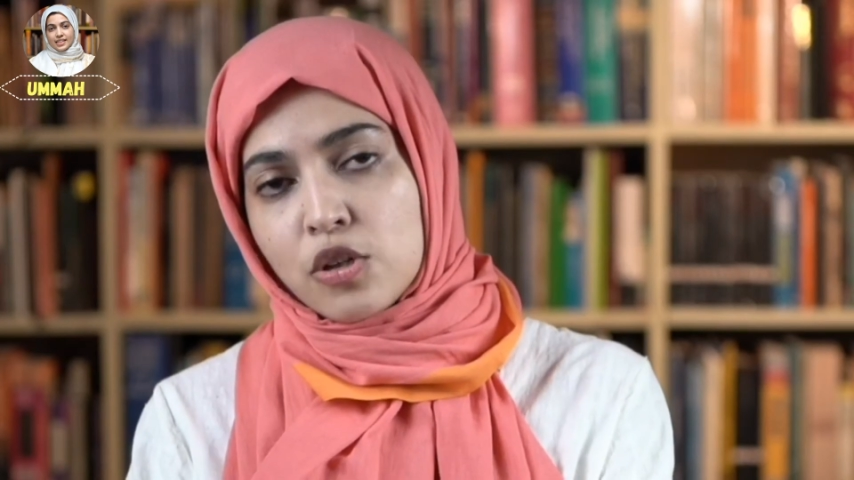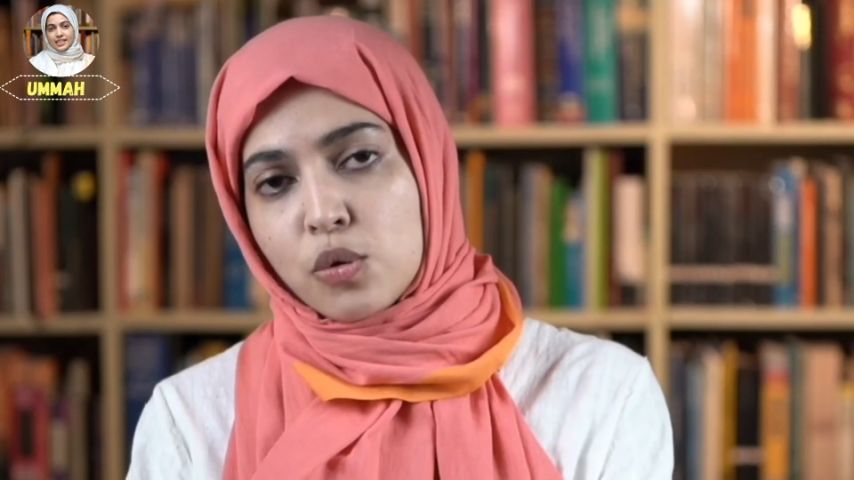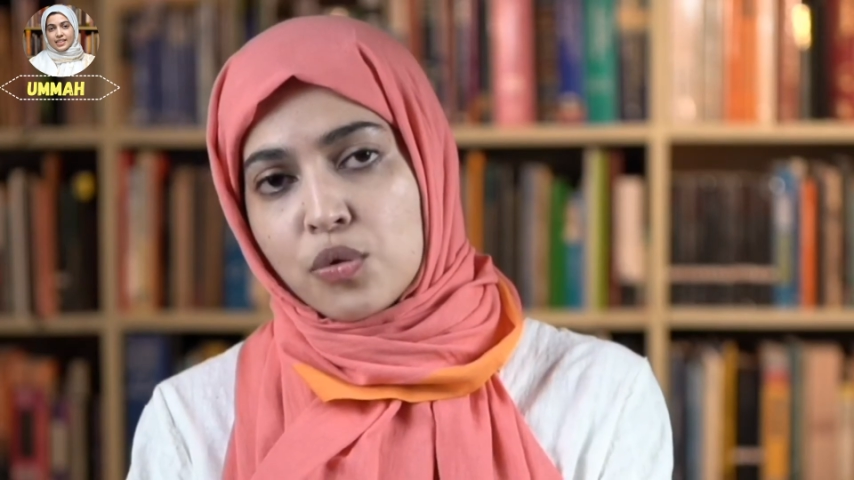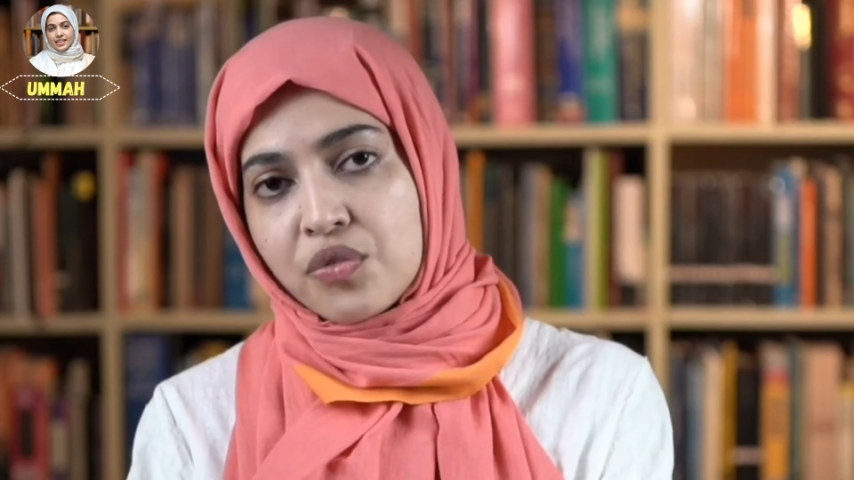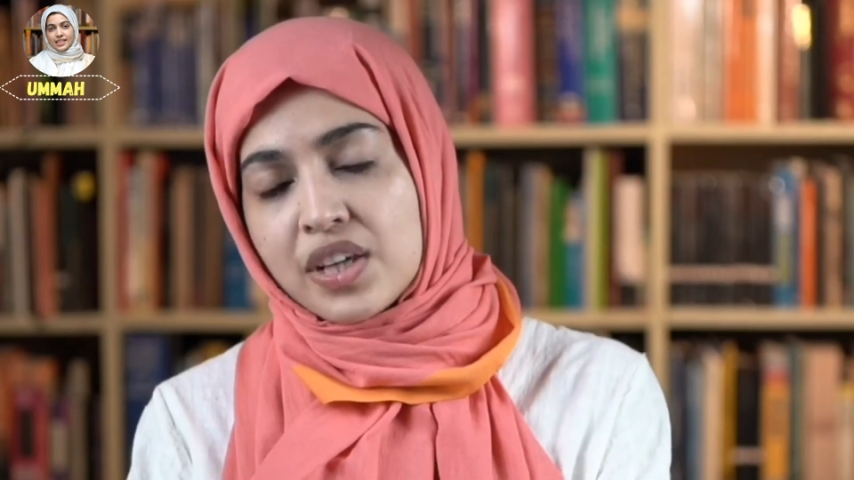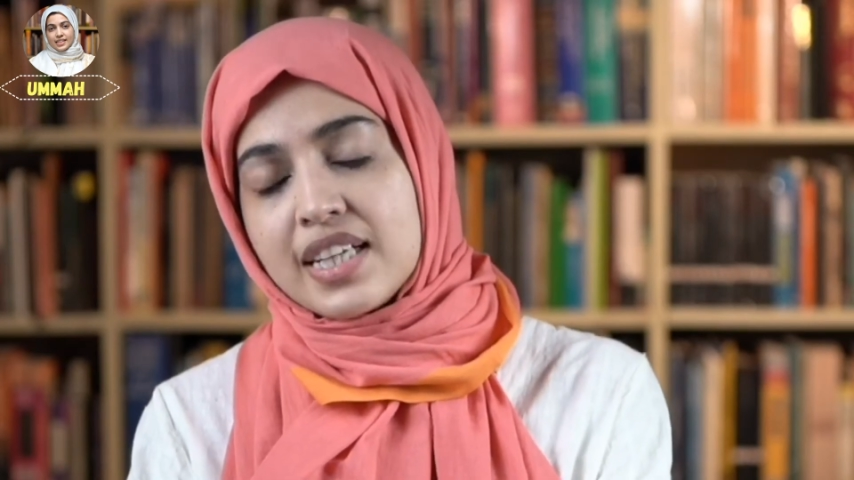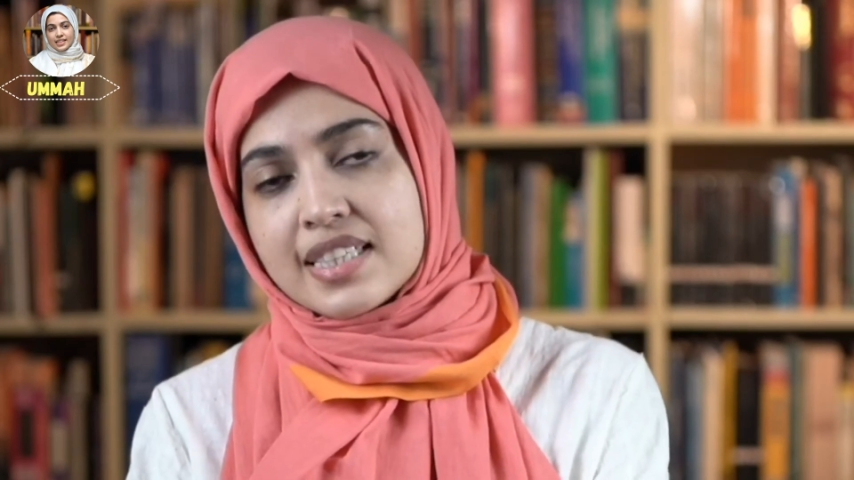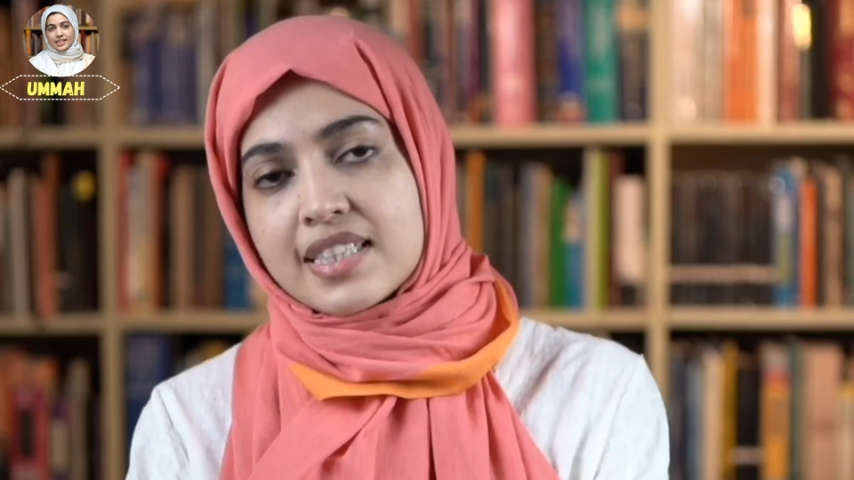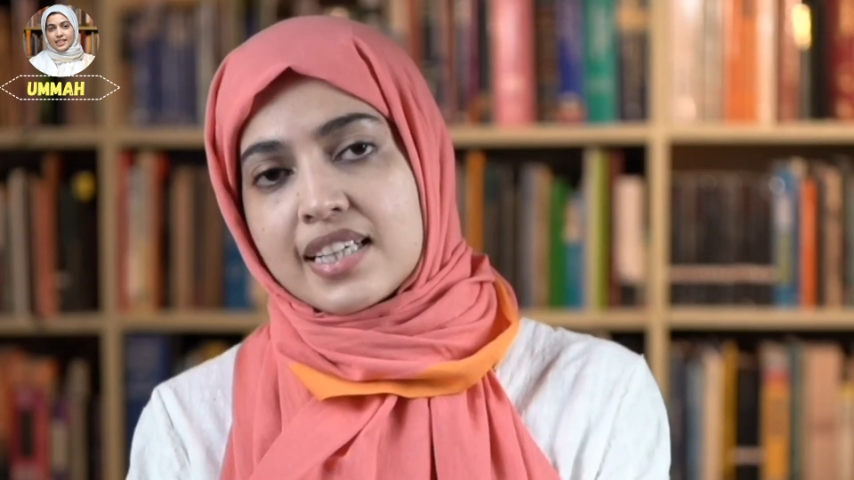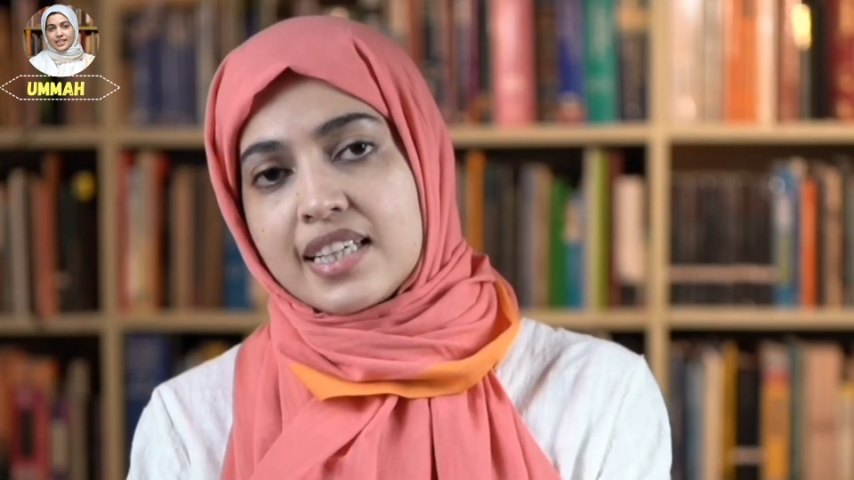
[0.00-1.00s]
who
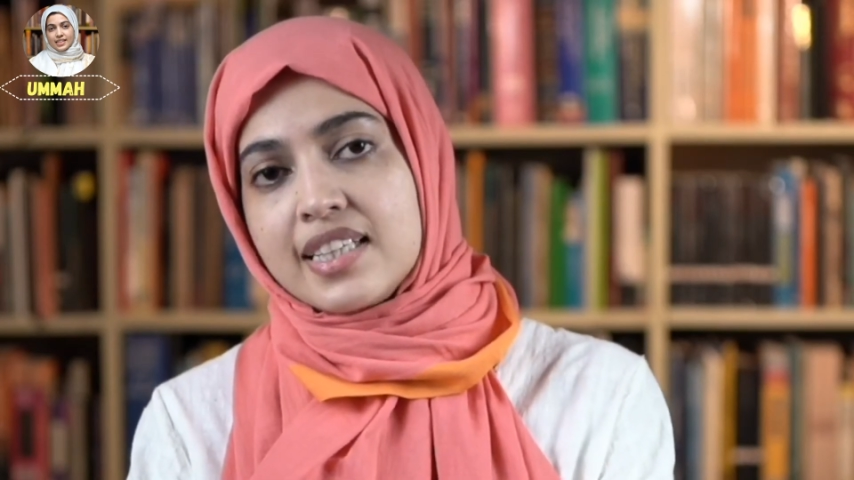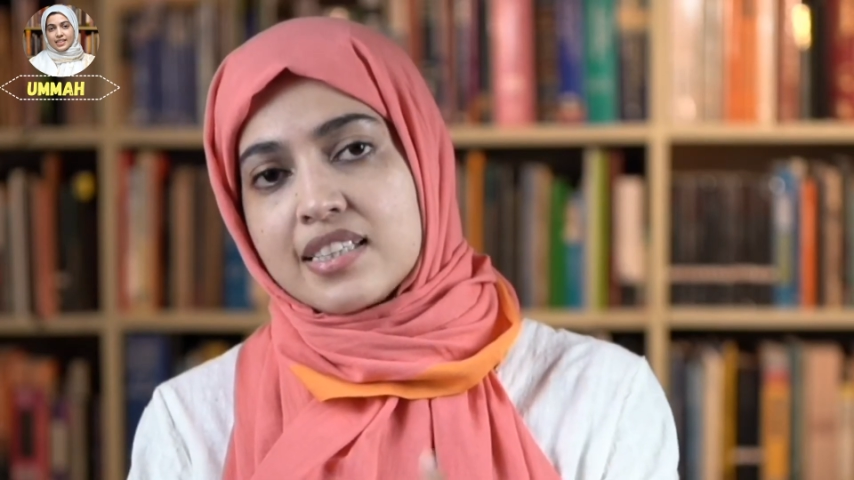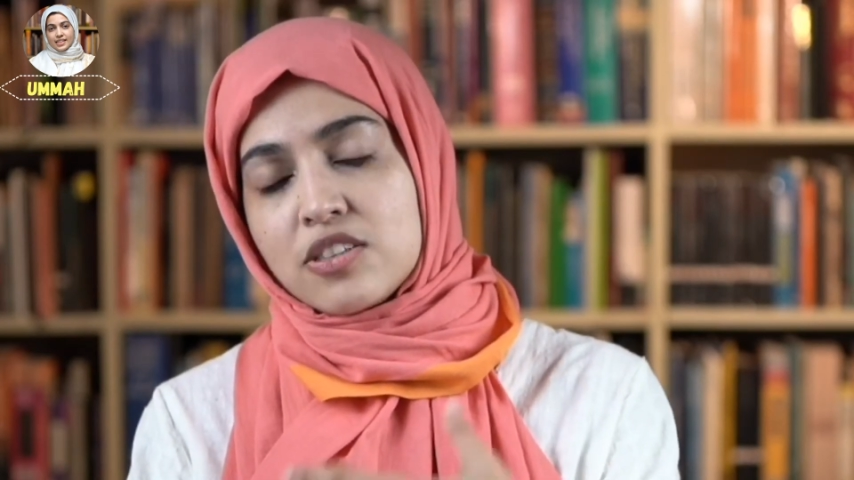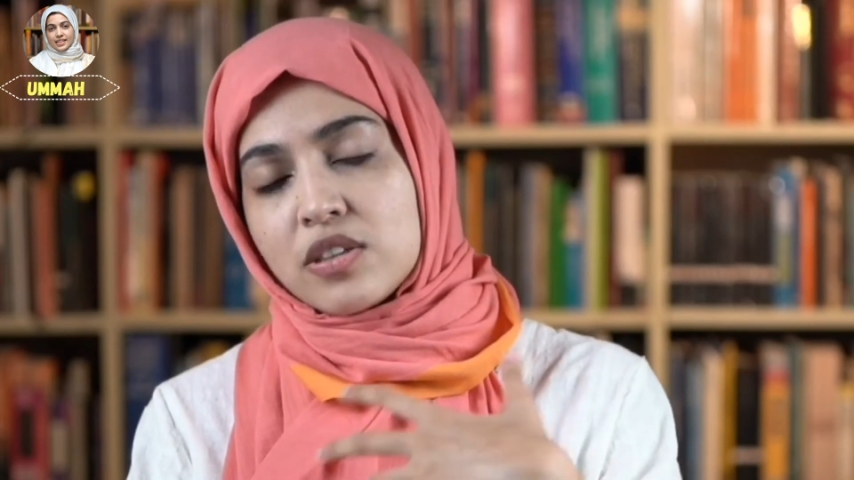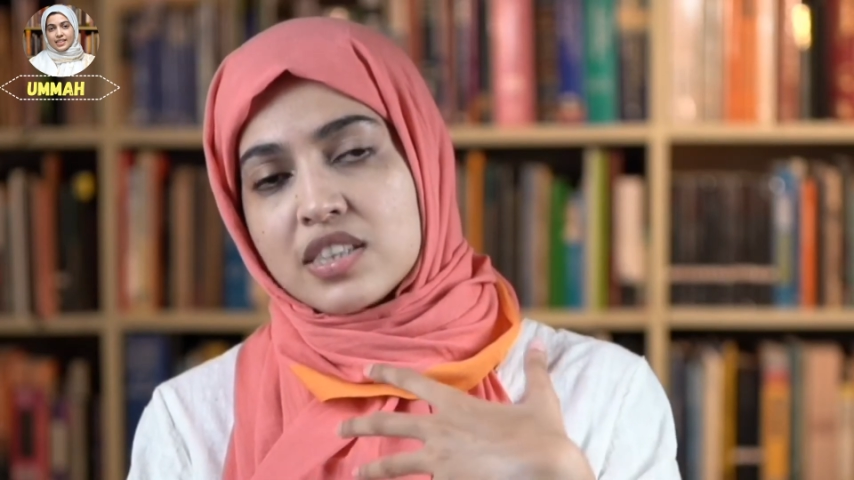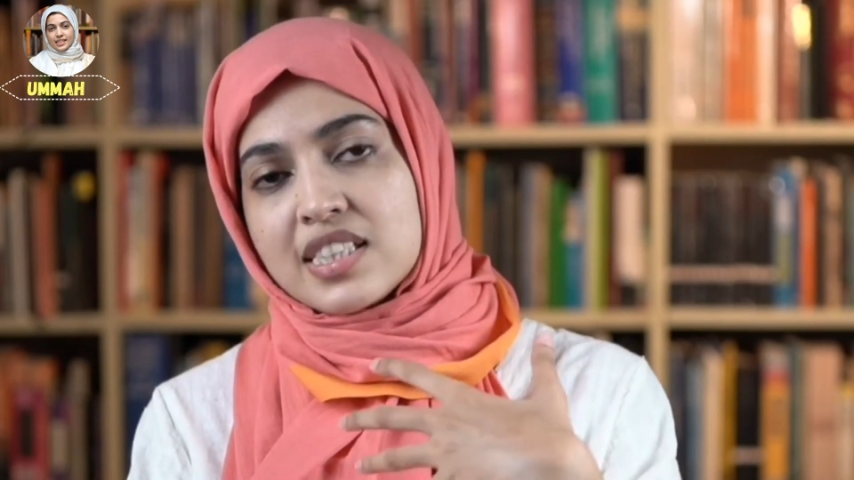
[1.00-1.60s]
feels that he's not